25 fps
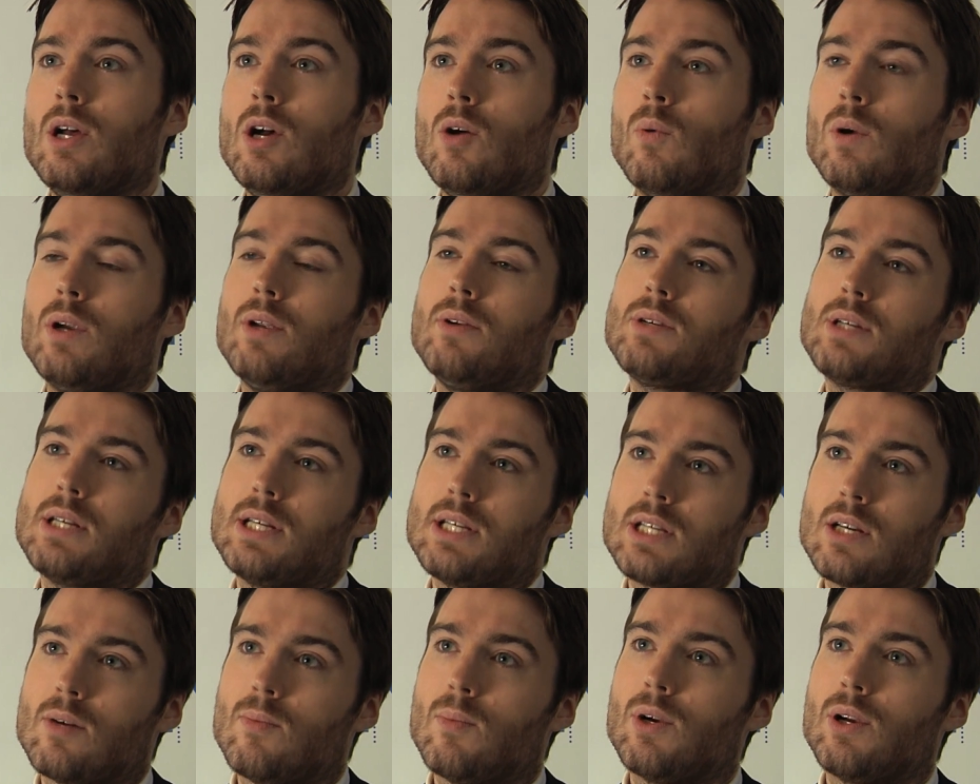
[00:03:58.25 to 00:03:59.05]
when you see
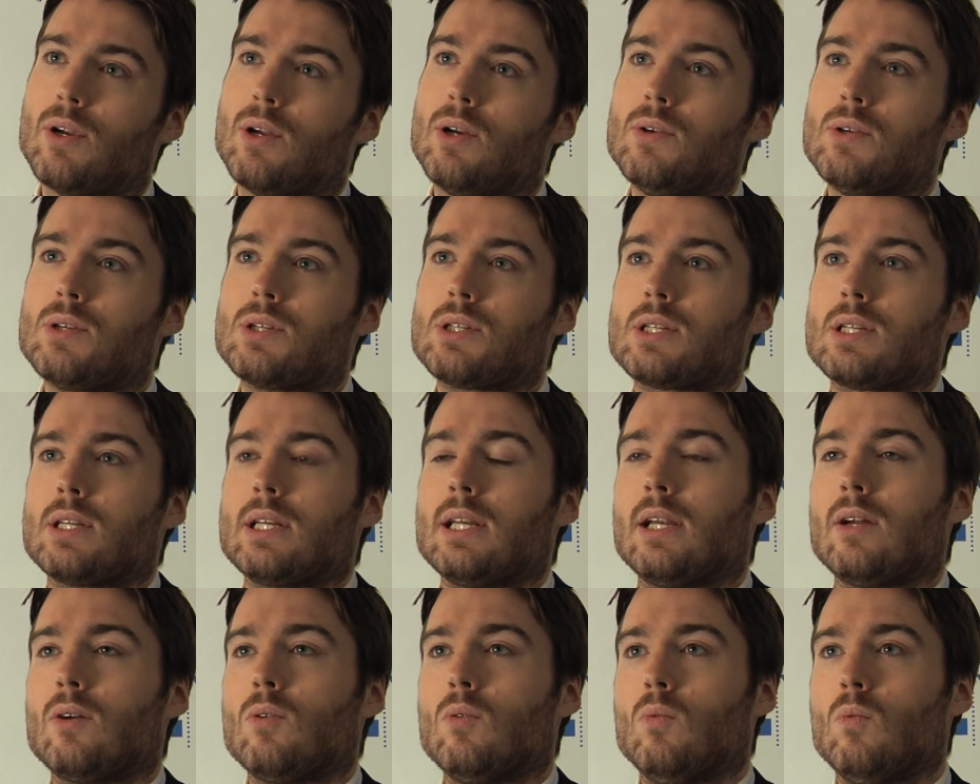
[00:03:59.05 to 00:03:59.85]
someone who's
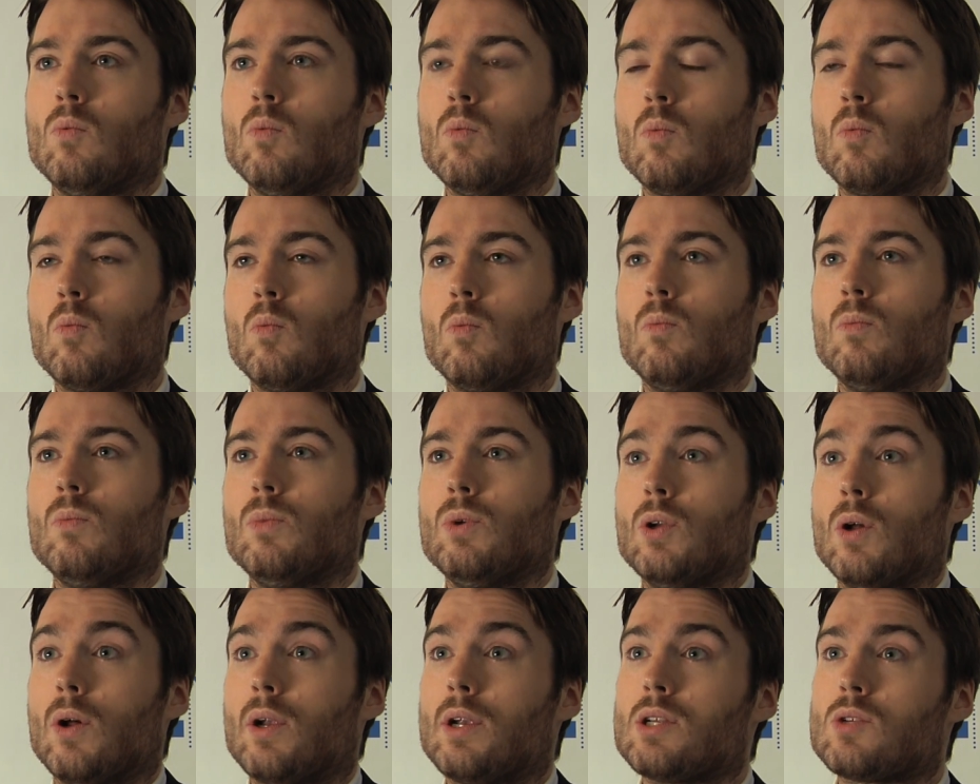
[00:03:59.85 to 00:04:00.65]

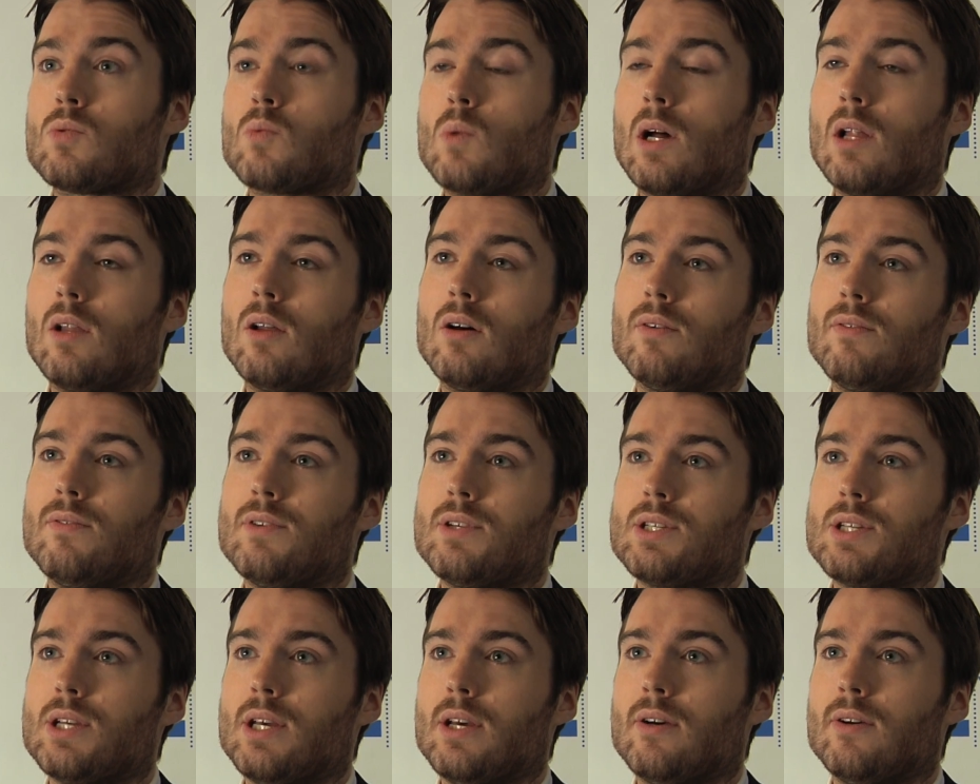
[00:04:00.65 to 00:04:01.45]
not as well off
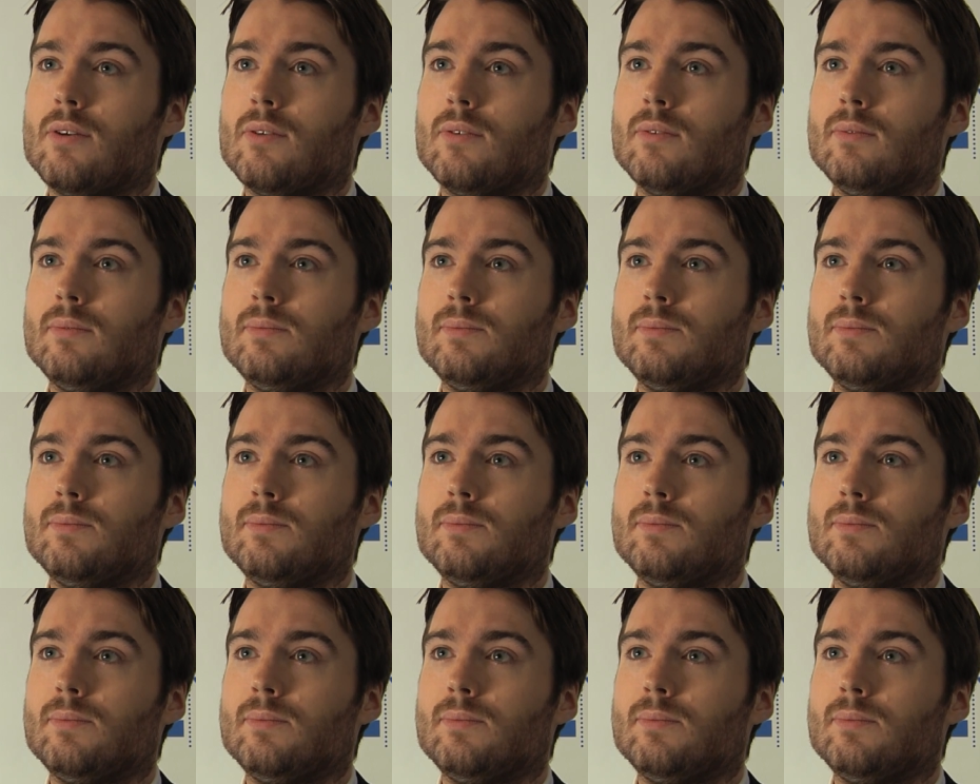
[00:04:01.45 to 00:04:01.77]
as you.